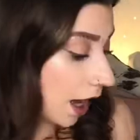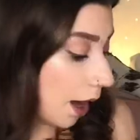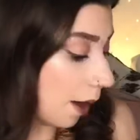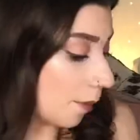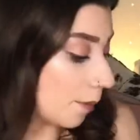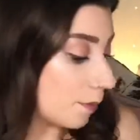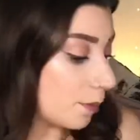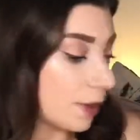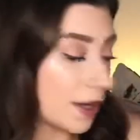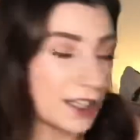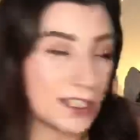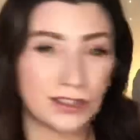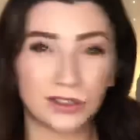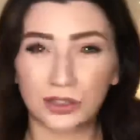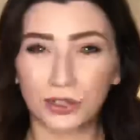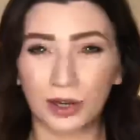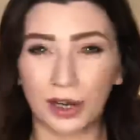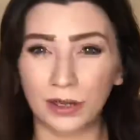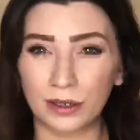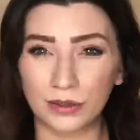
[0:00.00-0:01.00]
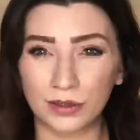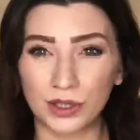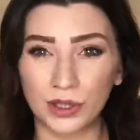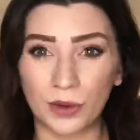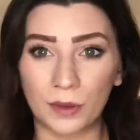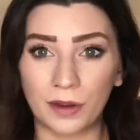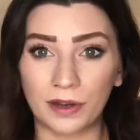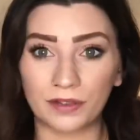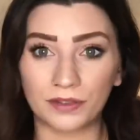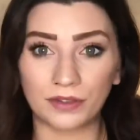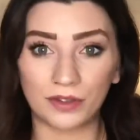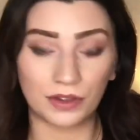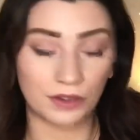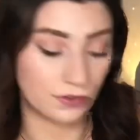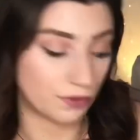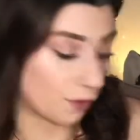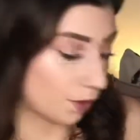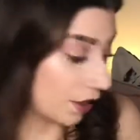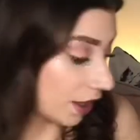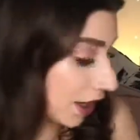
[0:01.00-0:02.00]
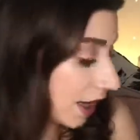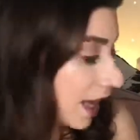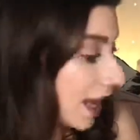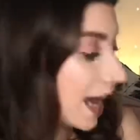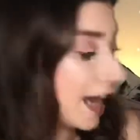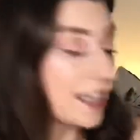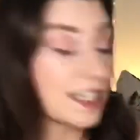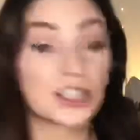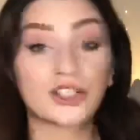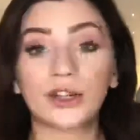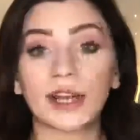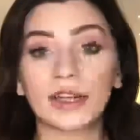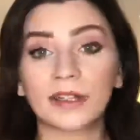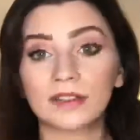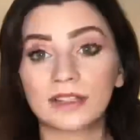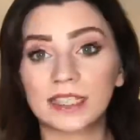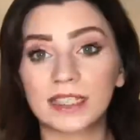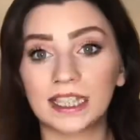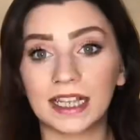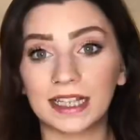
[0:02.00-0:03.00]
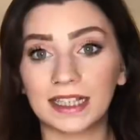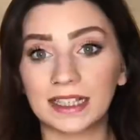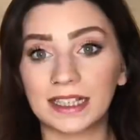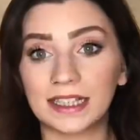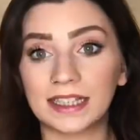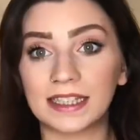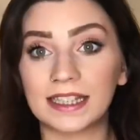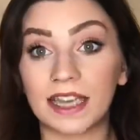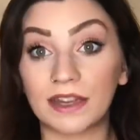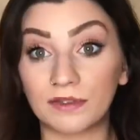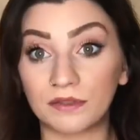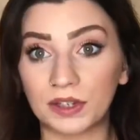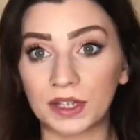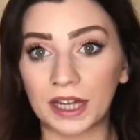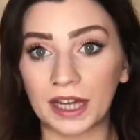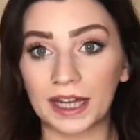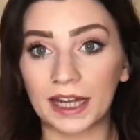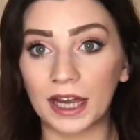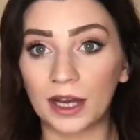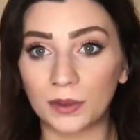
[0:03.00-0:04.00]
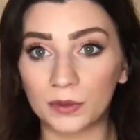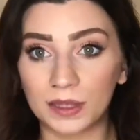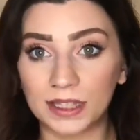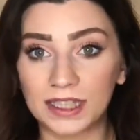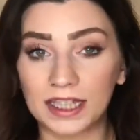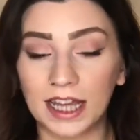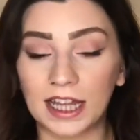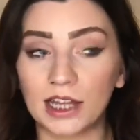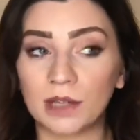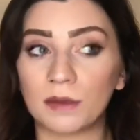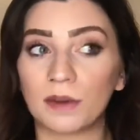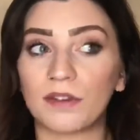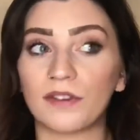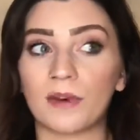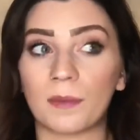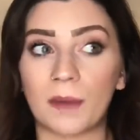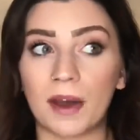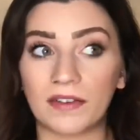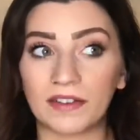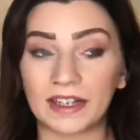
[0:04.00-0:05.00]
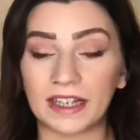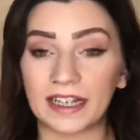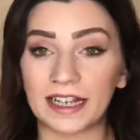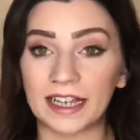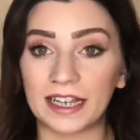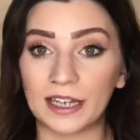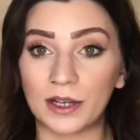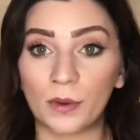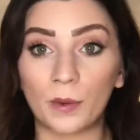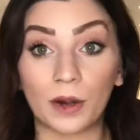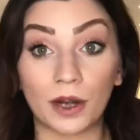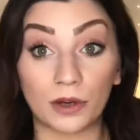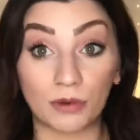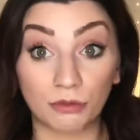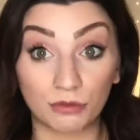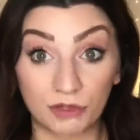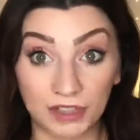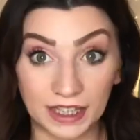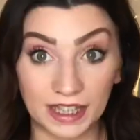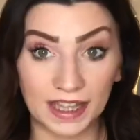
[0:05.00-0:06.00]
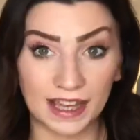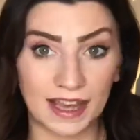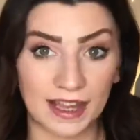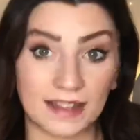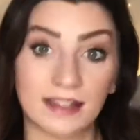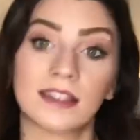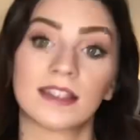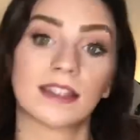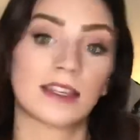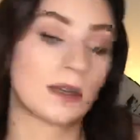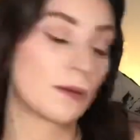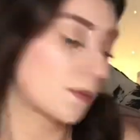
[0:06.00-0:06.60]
But I try not to go in for the 4. And I try not to take these every night. I only take them if I'm having a night where I really can't sleep.